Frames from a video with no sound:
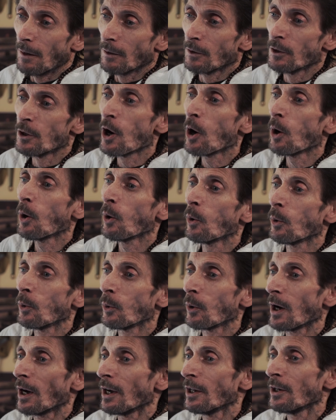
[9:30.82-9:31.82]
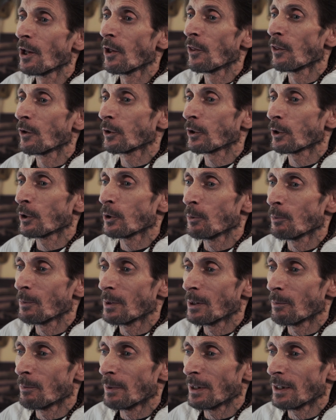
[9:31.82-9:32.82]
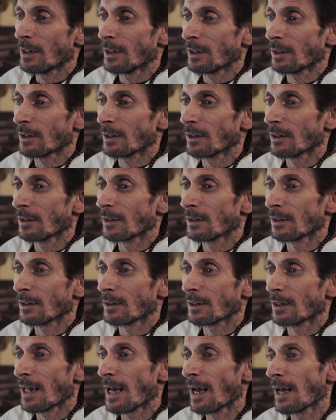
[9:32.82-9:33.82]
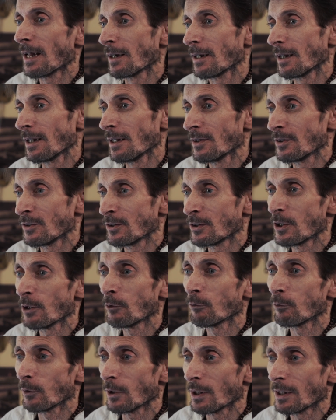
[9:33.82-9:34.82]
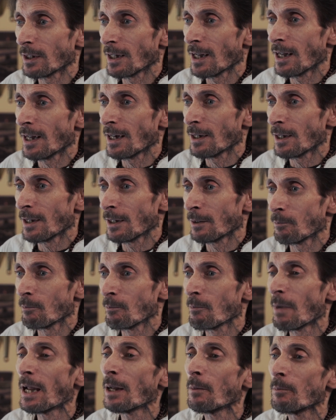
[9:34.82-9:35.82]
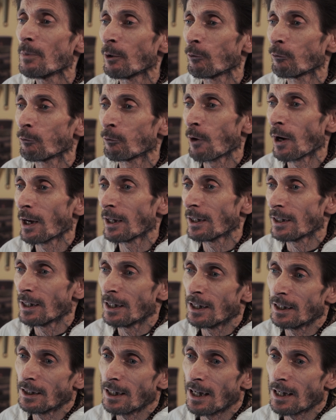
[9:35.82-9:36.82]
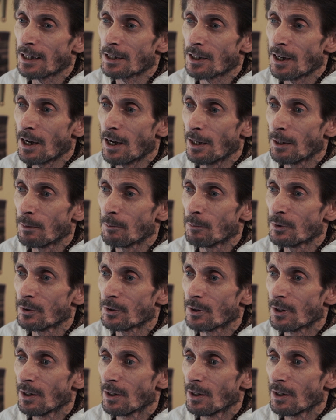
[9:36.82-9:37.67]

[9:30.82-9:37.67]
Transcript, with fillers: know another human being that is different, and it may be frightening at times,